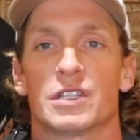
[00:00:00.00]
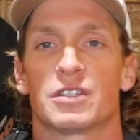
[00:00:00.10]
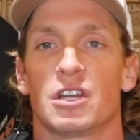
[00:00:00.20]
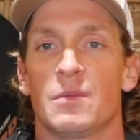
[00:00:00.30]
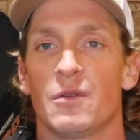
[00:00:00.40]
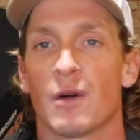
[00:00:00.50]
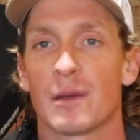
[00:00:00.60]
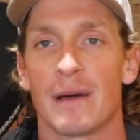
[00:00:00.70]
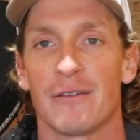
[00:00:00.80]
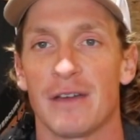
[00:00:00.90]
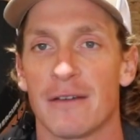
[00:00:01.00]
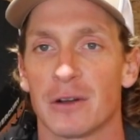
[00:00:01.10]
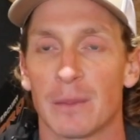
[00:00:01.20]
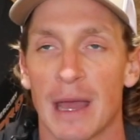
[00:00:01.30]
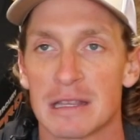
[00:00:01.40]
it's going to be one of my
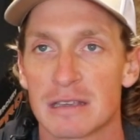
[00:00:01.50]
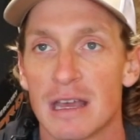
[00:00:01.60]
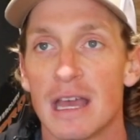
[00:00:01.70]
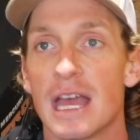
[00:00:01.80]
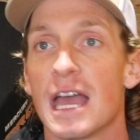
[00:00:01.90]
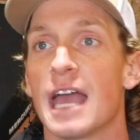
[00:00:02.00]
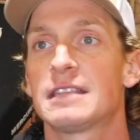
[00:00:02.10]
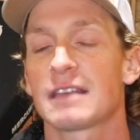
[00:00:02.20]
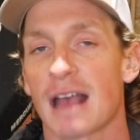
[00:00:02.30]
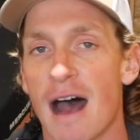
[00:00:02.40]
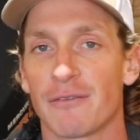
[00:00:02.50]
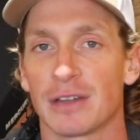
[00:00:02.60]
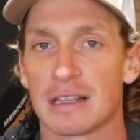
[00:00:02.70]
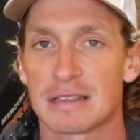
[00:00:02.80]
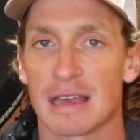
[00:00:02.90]
favorite baits. It's a
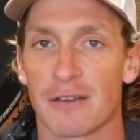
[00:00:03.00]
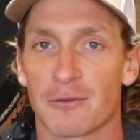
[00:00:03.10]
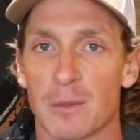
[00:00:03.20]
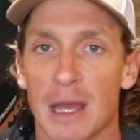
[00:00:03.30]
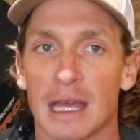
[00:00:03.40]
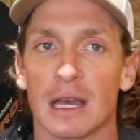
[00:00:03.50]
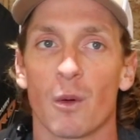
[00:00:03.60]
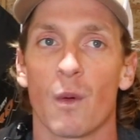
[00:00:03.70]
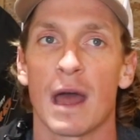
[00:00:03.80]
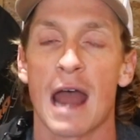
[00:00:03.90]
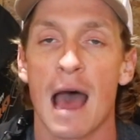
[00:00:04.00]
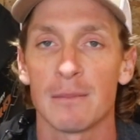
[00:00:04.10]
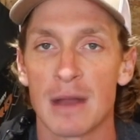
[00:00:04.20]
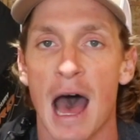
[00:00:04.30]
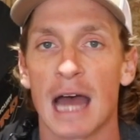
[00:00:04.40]
confidence thing for me. When
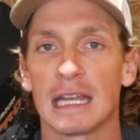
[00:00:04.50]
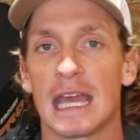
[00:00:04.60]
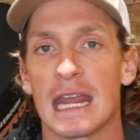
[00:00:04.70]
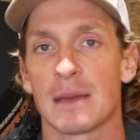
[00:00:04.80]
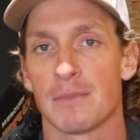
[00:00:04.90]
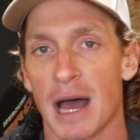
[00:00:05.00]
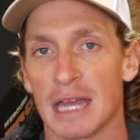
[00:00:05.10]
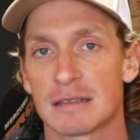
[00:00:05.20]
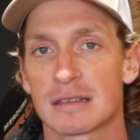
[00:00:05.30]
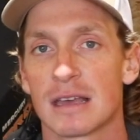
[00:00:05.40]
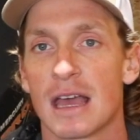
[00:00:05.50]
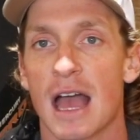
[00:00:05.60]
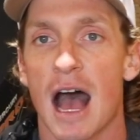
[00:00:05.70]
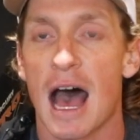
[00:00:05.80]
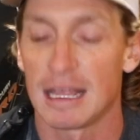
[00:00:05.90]
I'm not getting bites,
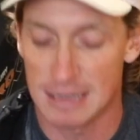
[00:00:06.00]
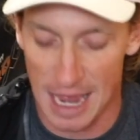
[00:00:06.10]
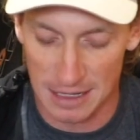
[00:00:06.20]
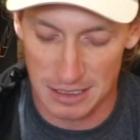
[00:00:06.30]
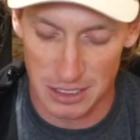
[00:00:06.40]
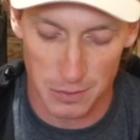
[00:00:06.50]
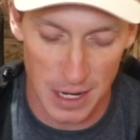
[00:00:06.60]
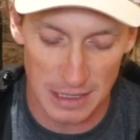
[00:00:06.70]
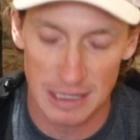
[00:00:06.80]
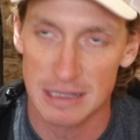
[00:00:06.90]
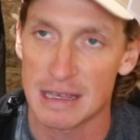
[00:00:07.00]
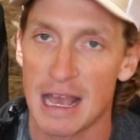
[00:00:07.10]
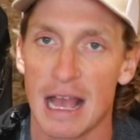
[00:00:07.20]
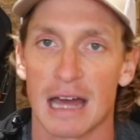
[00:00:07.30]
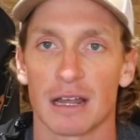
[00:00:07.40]
I Texas rig this
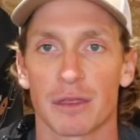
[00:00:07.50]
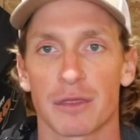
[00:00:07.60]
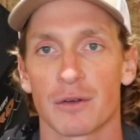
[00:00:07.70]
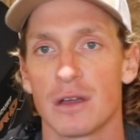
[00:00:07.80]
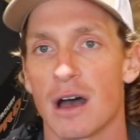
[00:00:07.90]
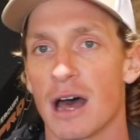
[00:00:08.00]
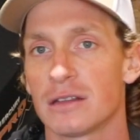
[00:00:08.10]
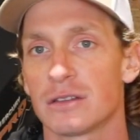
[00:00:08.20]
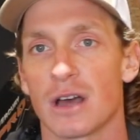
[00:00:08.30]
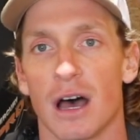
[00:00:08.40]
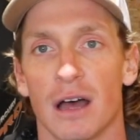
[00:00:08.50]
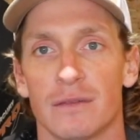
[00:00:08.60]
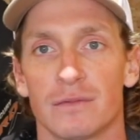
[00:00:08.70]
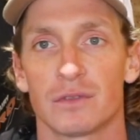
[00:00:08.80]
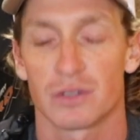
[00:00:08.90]
thing on a
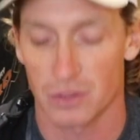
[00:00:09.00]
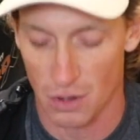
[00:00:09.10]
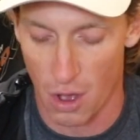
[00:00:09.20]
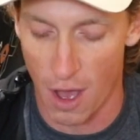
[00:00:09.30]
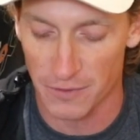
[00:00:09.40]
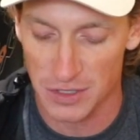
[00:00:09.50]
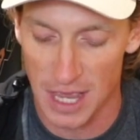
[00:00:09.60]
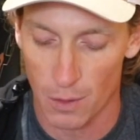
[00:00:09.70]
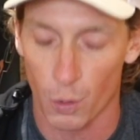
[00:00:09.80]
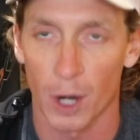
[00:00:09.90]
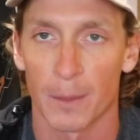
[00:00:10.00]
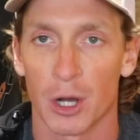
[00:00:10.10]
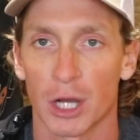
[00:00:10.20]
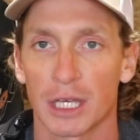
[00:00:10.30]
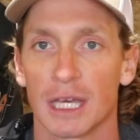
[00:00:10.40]
3/0 offset worm
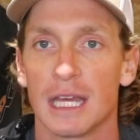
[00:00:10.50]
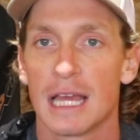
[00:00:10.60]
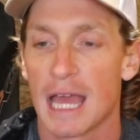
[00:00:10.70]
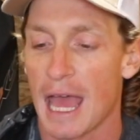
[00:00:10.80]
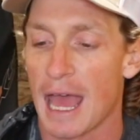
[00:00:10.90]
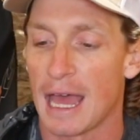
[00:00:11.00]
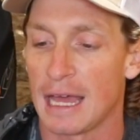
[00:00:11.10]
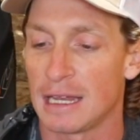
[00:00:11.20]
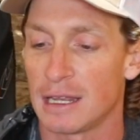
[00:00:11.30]
hook and